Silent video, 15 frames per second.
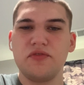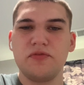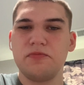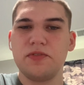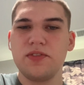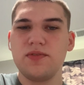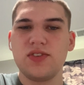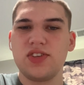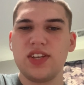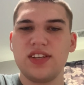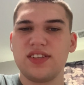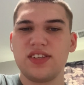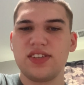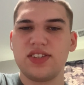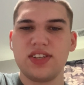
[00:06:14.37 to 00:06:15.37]
Route
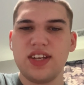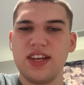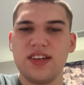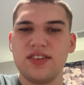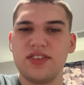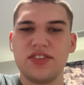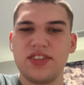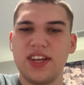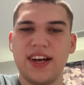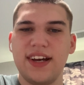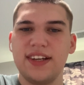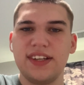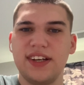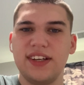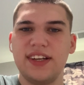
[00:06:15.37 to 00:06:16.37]
66
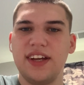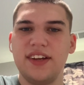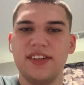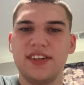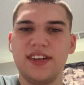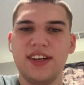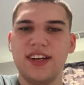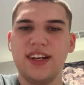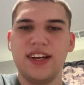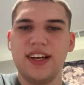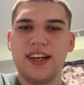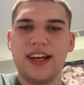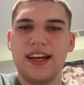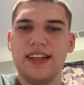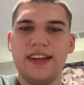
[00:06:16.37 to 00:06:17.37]
sign on it.
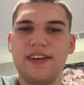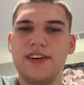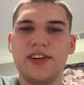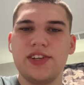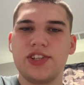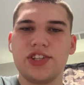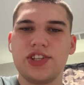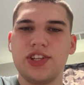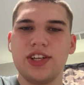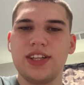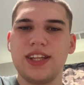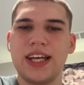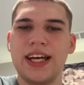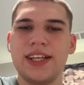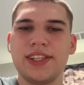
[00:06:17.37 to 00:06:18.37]
I never understood
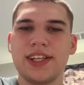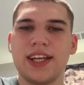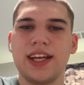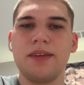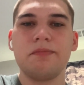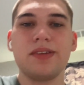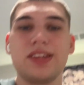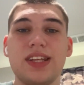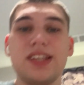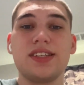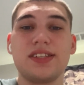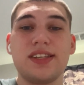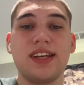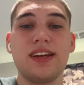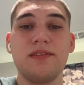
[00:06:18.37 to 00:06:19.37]
that as a kid, but
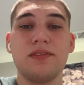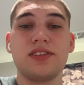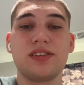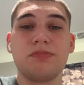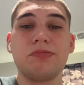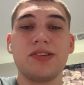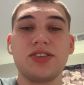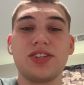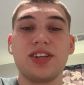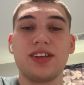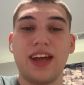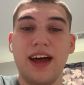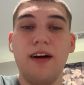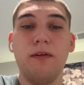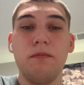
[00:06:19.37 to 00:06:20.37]
this scene was supposed to
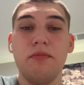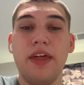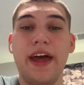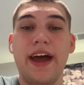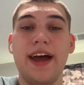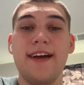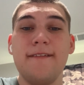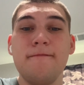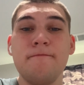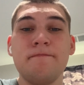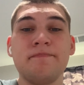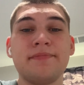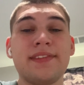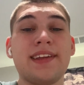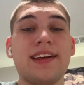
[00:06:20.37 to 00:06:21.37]
help that.
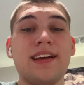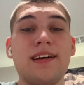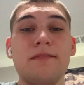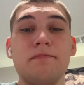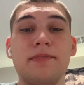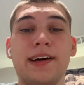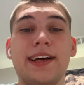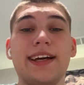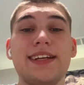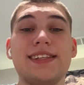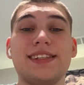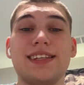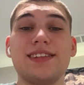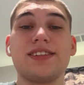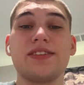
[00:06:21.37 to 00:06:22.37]
But
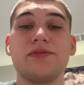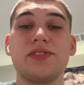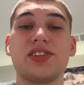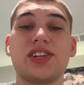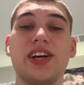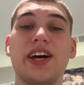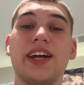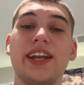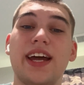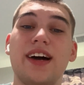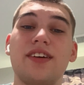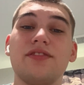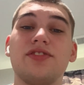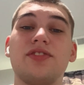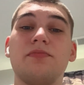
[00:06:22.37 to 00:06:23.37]
since it was cut
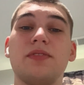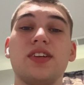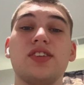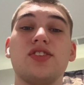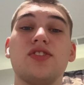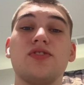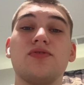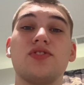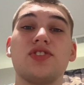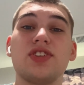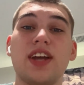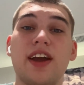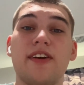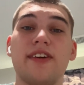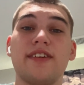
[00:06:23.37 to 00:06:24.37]
out to be too
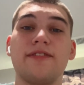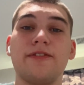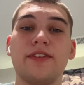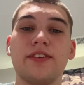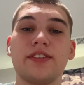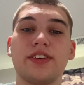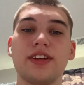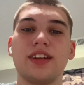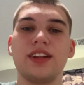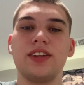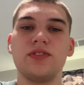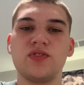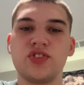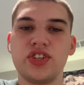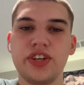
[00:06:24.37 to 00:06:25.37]
scary for
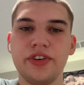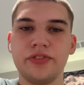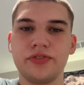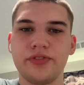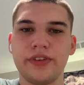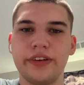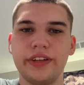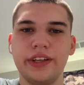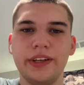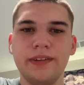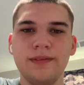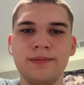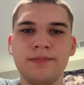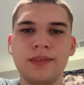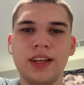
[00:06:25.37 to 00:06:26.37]
little children,
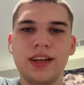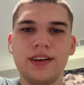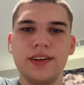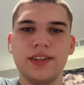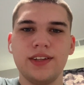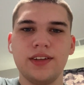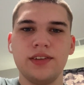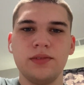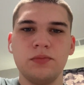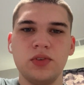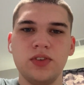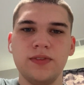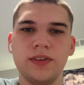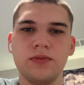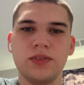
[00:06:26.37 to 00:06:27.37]
even though the
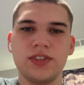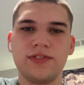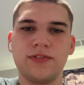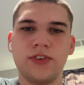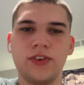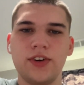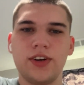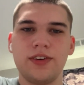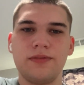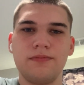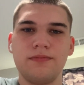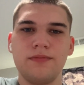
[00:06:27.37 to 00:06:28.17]
movie was for